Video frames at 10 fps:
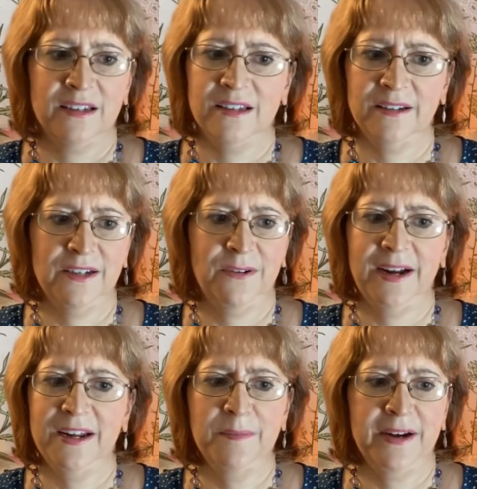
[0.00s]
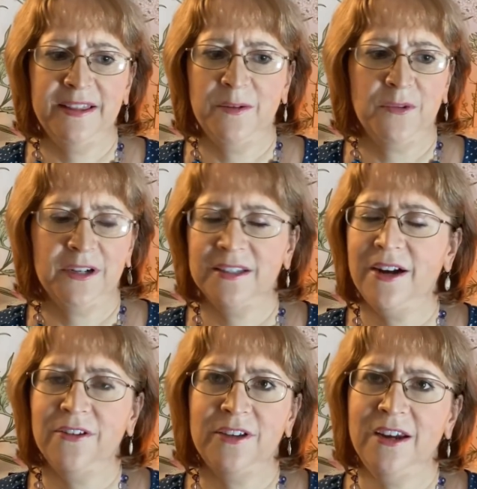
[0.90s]
you know, anybody that works in
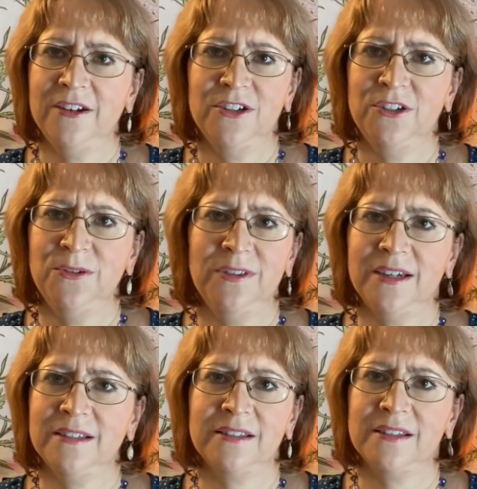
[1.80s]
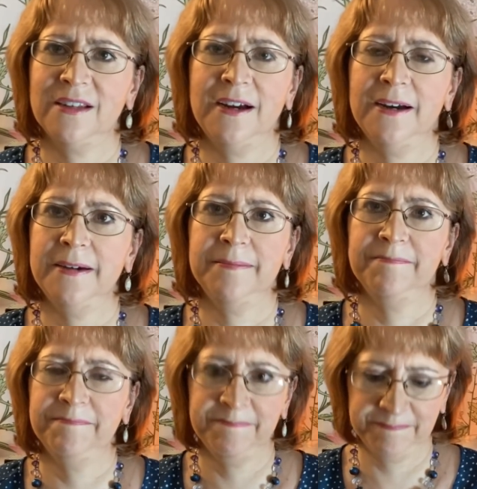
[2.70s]
healthcare to do this.
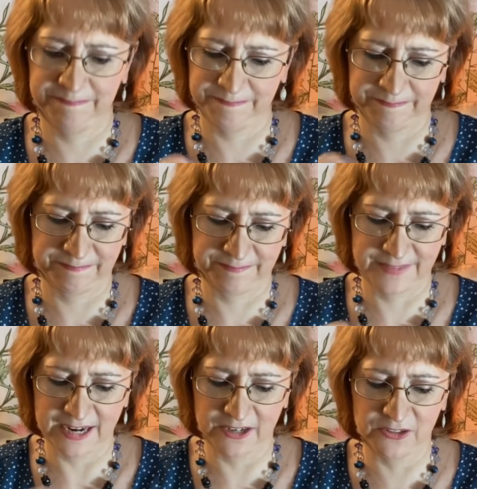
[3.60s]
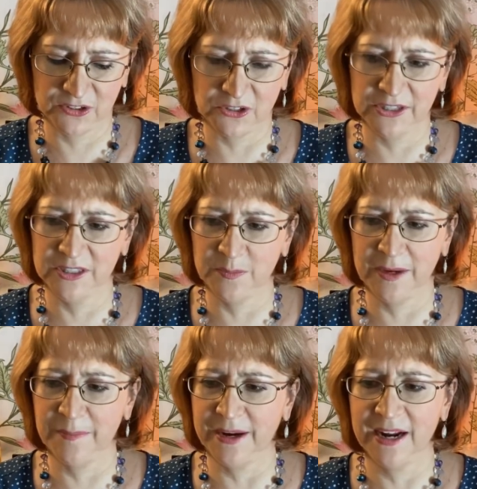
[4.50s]
That concerns
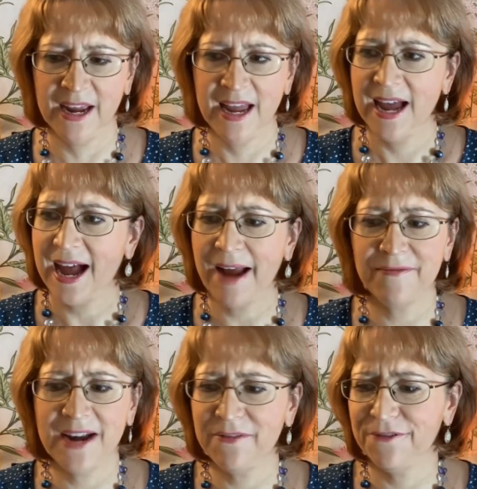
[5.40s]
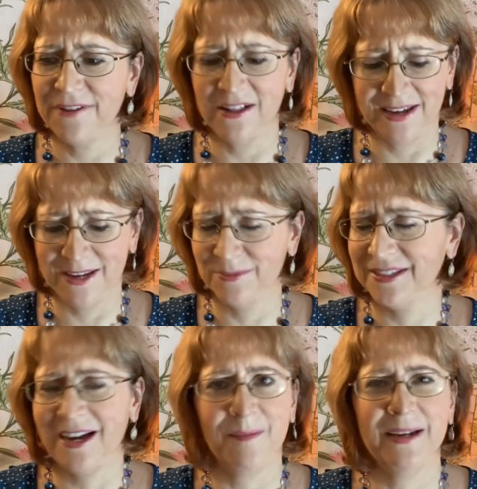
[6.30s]
me, but I've never felt like it was
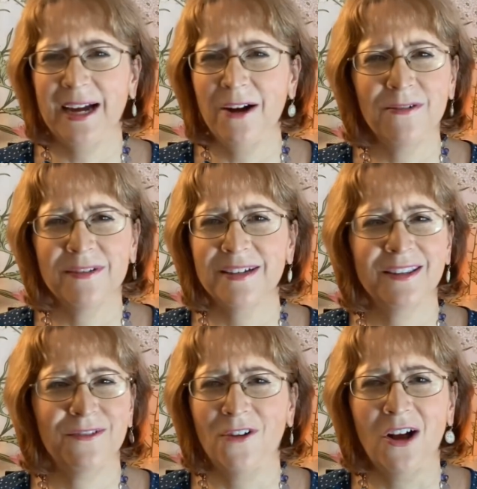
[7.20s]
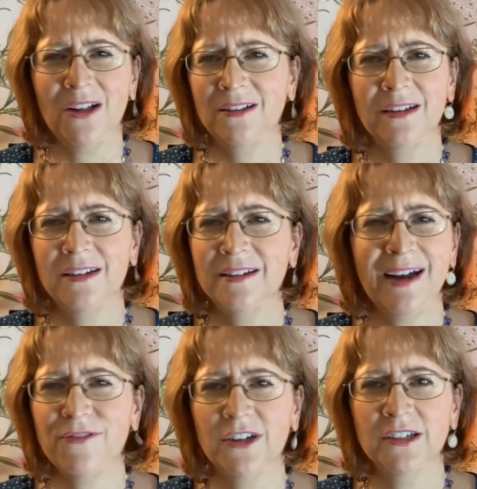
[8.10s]
coming out in the fall.
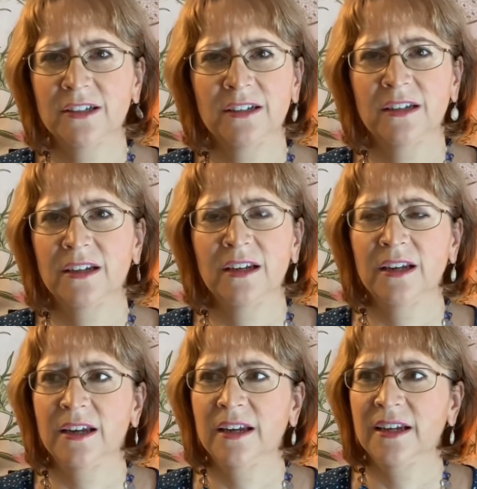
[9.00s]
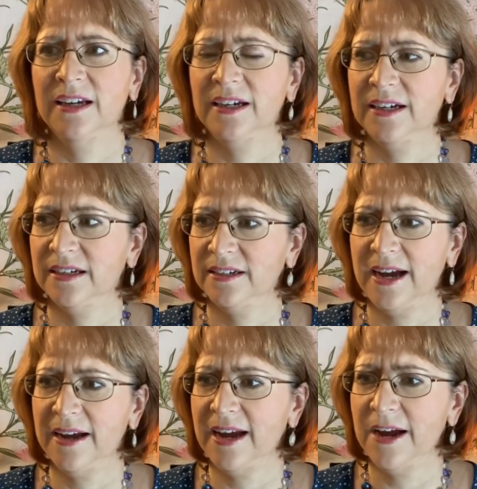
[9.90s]
Never.
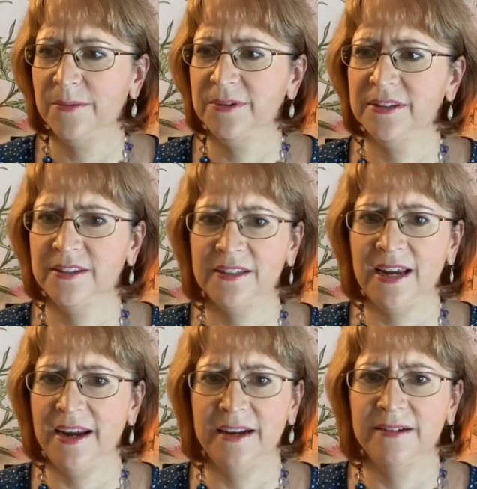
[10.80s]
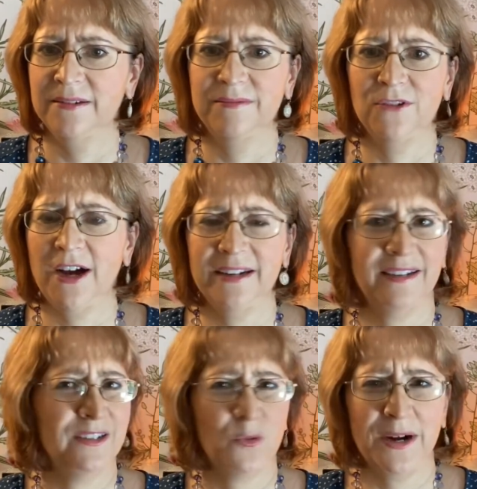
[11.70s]
I would say not
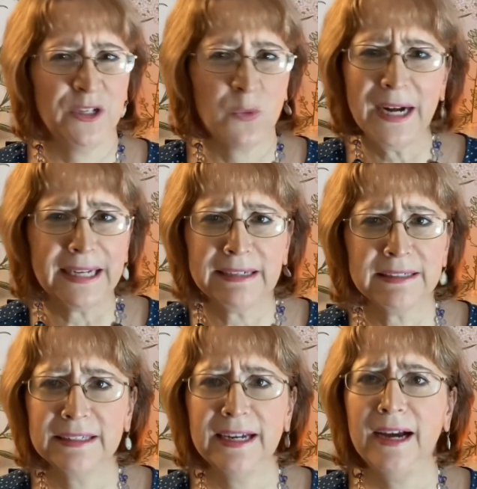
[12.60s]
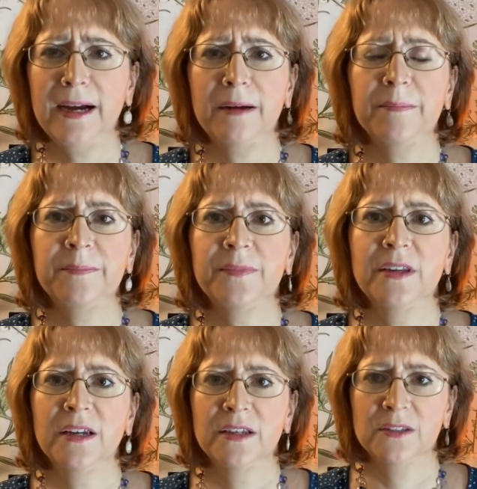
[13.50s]
in 2020.
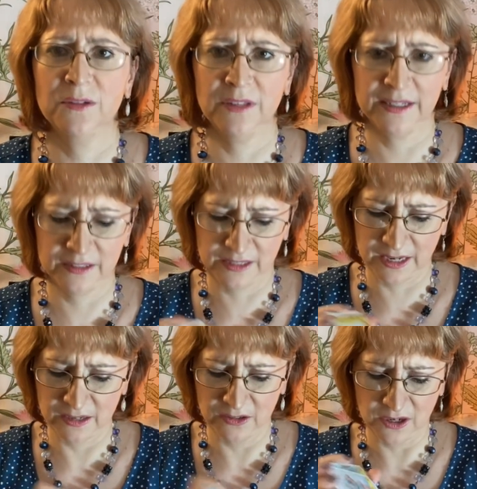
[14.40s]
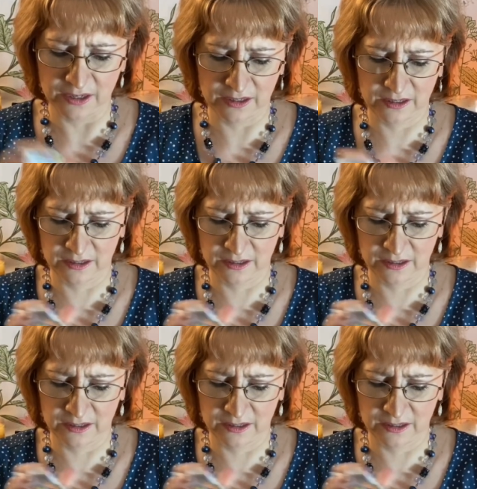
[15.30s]
So let's take a look.